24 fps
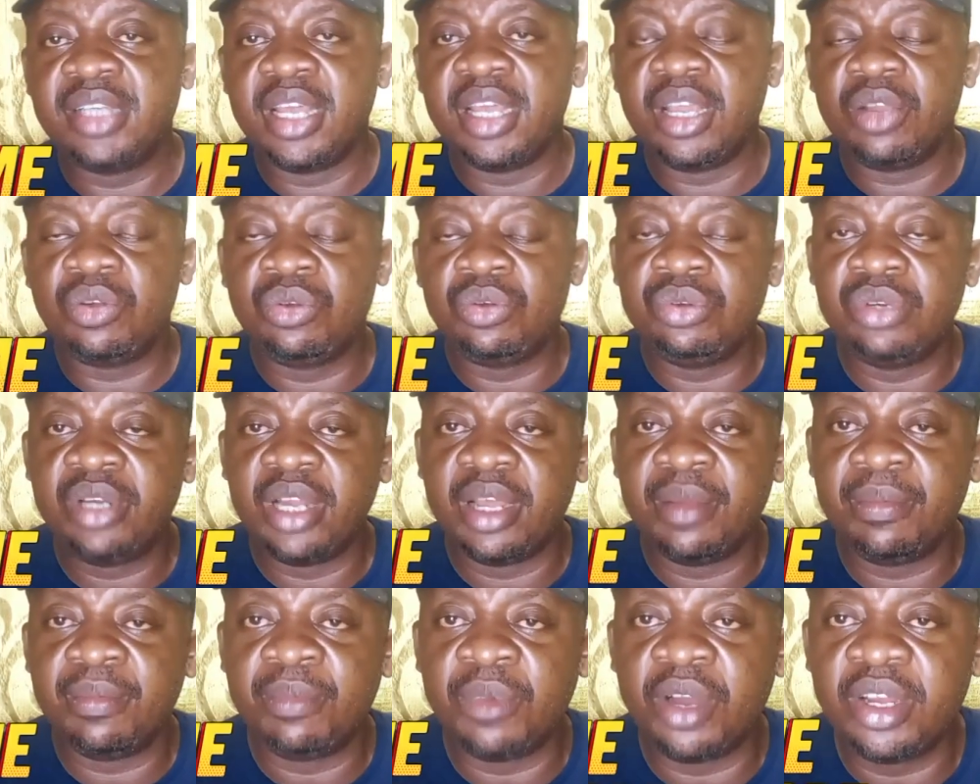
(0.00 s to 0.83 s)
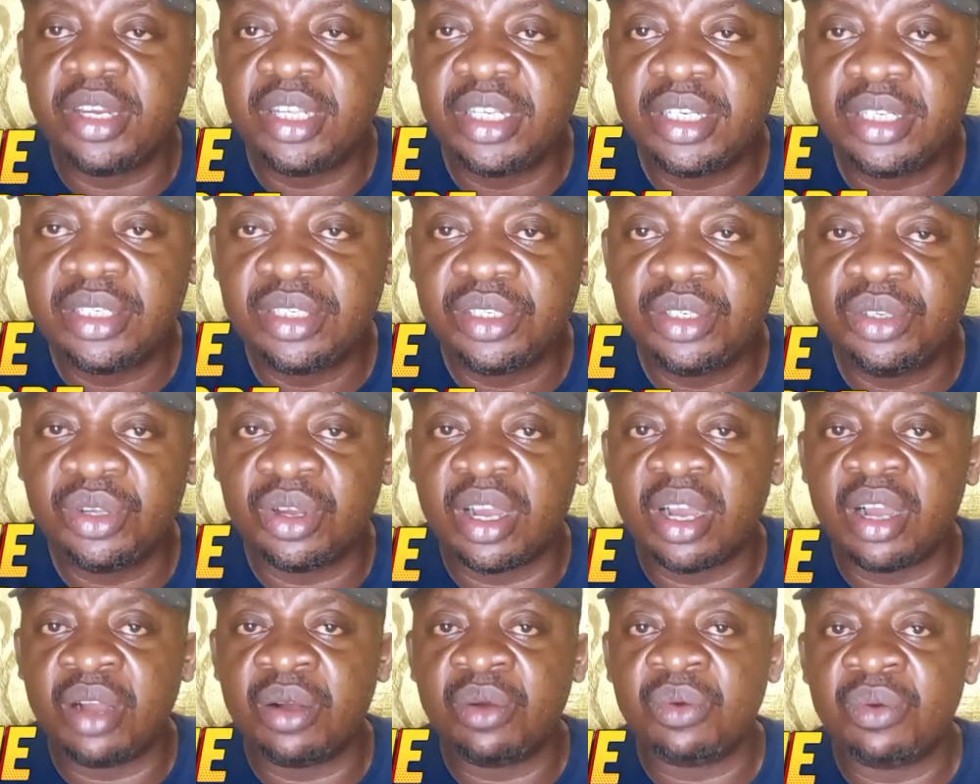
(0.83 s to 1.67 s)
good morning.
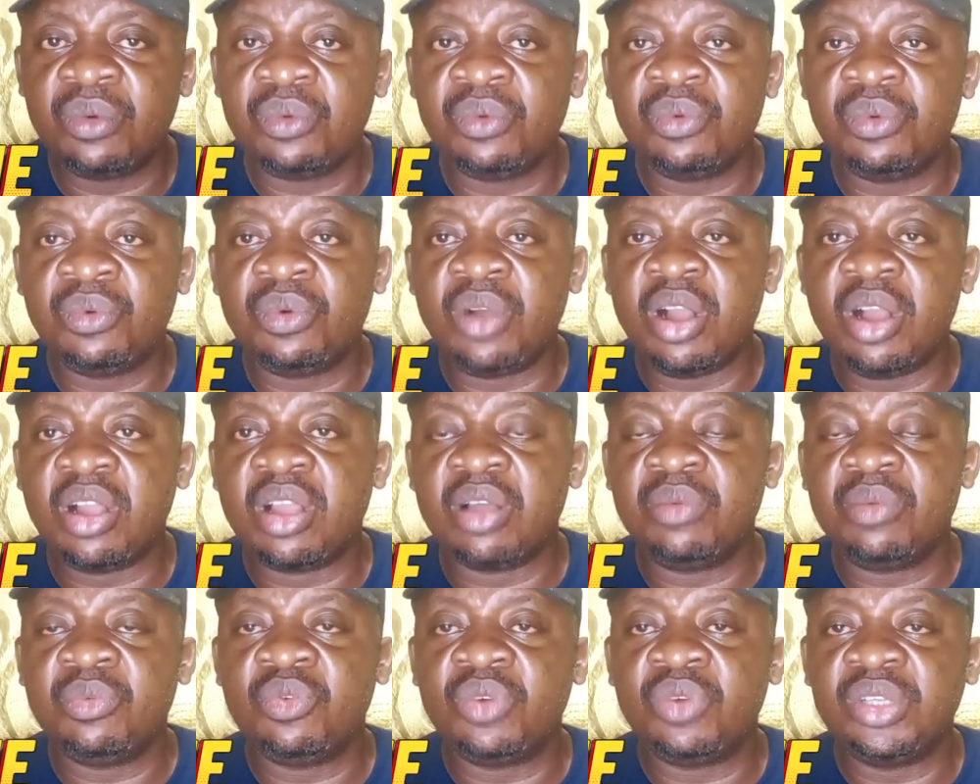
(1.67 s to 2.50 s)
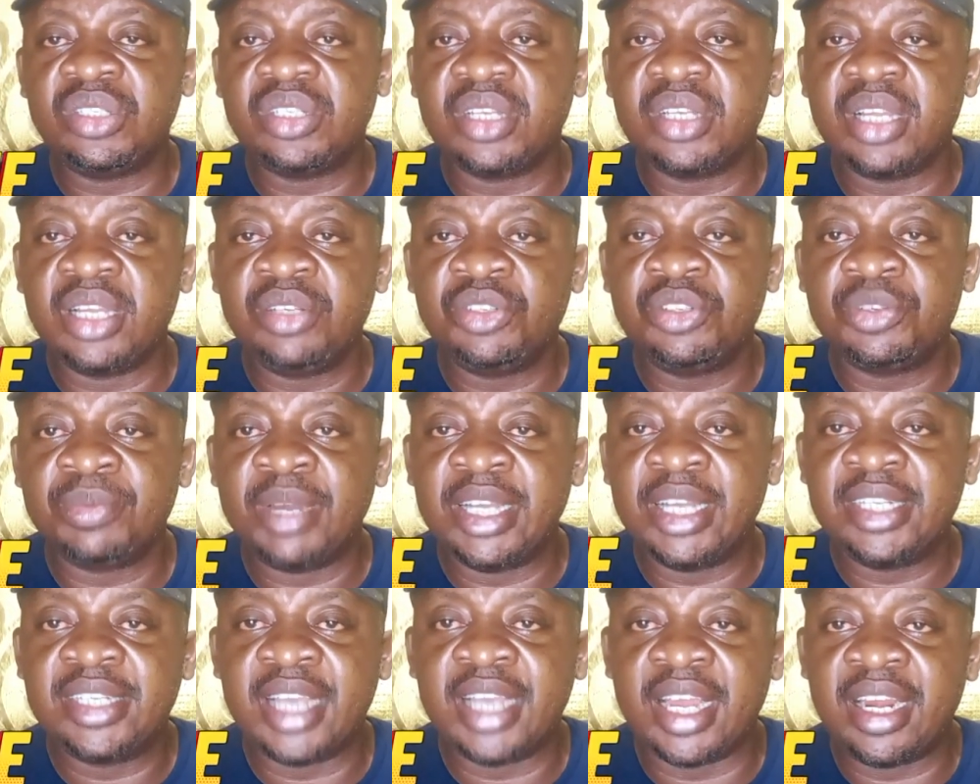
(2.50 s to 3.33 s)
You are welcome once again to
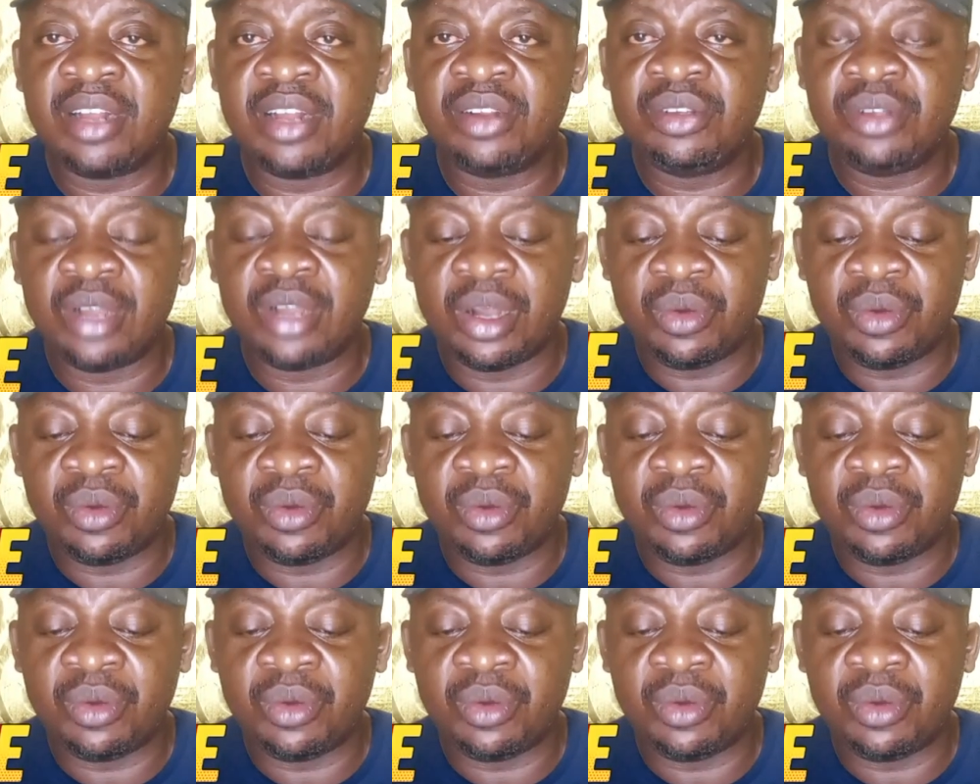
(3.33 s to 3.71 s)
my channel.